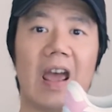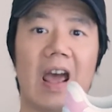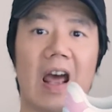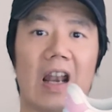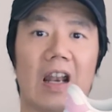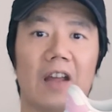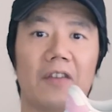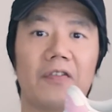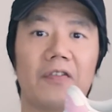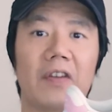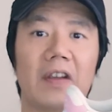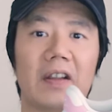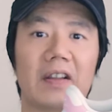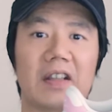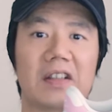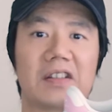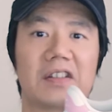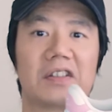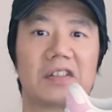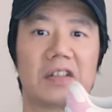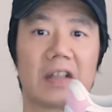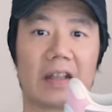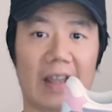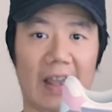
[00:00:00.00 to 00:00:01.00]
and I think
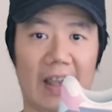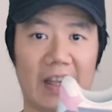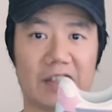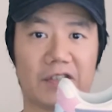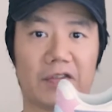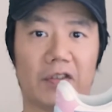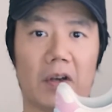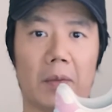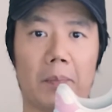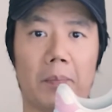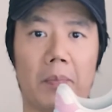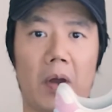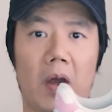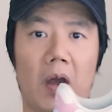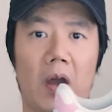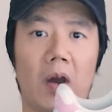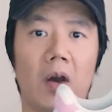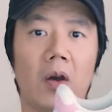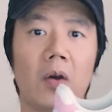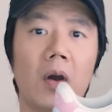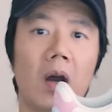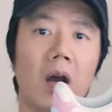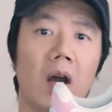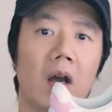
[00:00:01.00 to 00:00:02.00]
this is the case for the
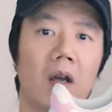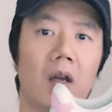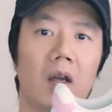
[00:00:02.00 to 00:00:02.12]
pearl.